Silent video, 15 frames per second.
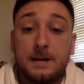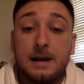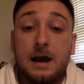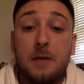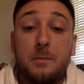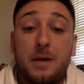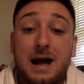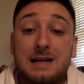
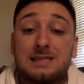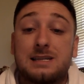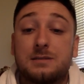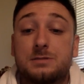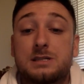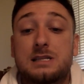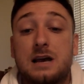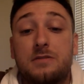Now,
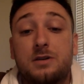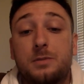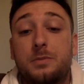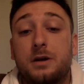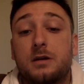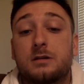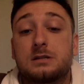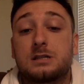Matip, 7
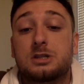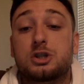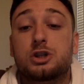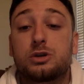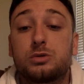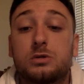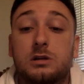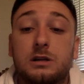appearances,
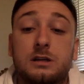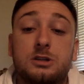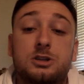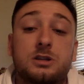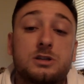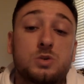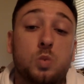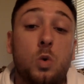2 clean
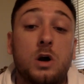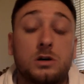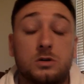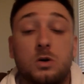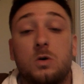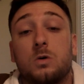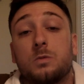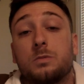sheets, 1
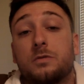goal.